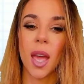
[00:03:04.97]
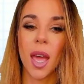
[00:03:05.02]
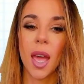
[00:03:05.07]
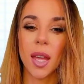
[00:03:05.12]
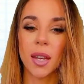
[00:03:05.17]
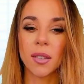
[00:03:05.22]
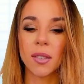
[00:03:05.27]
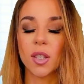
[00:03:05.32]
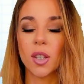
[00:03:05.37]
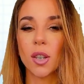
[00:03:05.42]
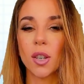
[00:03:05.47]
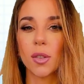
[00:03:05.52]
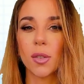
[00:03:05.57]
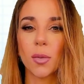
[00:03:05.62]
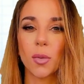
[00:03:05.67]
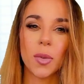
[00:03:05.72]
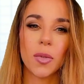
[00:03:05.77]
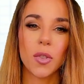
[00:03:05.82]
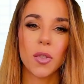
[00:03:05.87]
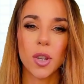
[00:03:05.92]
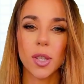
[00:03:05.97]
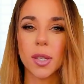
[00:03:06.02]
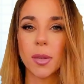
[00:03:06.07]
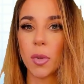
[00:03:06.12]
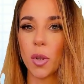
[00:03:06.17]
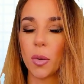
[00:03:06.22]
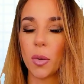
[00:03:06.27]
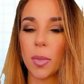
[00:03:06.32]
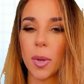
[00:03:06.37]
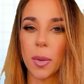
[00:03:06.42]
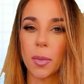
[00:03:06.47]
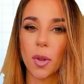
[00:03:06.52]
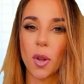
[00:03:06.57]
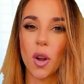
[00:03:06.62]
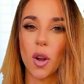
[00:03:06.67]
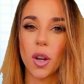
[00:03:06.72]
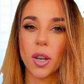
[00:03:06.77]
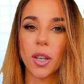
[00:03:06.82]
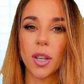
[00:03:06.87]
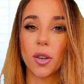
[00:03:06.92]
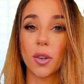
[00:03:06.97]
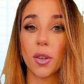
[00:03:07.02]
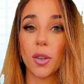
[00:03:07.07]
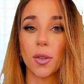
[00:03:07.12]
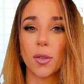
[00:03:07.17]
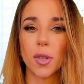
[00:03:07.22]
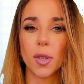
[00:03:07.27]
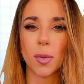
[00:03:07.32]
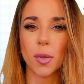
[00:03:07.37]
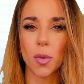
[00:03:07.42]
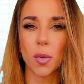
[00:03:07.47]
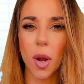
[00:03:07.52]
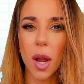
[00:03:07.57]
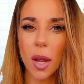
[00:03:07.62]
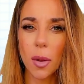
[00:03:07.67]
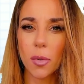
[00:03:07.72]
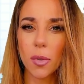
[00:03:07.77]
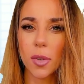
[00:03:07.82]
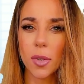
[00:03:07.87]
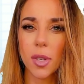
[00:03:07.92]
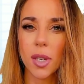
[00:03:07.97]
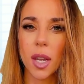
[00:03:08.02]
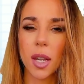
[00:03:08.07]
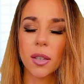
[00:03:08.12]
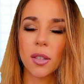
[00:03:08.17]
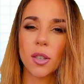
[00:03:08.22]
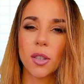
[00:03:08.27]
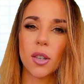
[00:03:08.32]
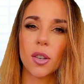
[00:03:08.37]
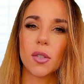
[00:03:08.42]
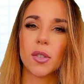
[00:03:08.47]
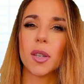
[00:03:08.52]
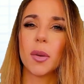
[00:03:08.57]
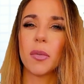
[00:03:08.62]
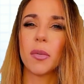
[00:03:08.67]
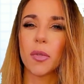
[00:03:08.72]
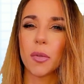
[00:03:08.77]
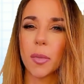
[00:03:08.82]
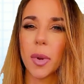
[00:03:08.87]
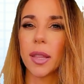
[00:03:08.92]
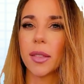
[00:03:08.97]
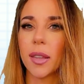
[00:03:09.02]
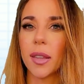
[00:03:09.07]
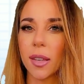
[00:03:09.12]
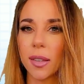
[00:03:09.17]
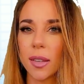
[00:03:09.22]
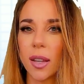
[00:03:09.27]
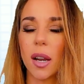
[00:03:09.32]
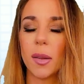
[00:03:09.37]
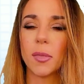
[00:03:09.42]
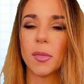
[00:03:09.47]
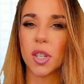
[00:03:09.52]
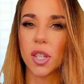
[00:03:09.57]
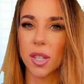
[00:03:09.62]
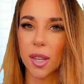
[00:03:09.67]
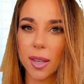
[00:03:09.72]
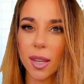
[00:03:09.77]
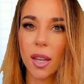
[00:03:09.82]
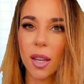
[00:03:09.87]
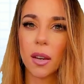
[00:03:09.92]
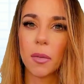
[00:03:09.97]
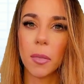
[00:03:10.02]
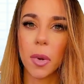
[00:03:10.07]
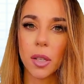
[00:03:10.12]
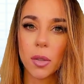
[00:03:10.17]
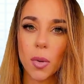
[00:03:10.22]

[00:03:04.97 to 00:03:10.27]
And you know, we've got some new people on here, new subscribers, and you know, some of you might think that I'm just a kid in my